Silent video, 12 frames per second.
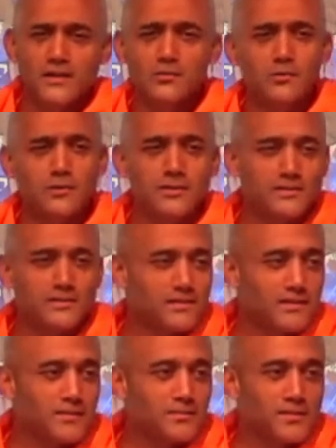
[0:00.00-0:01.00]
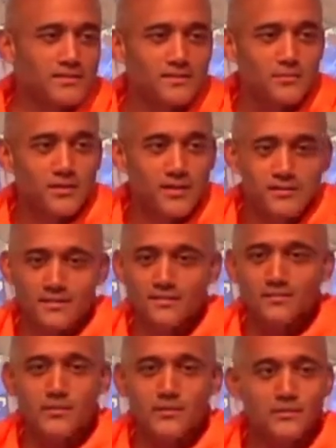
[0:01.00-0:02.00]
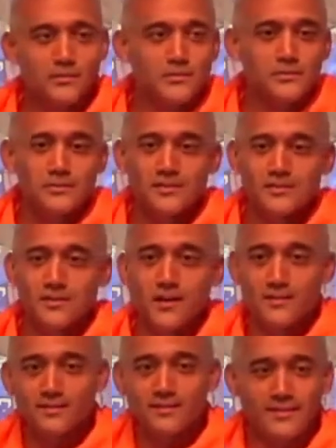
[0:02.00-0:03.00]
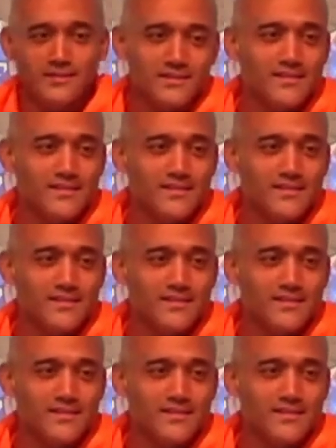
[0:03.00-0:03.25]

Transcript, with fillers: Google and these other companies, to bring in these spiritual gurus to talk to the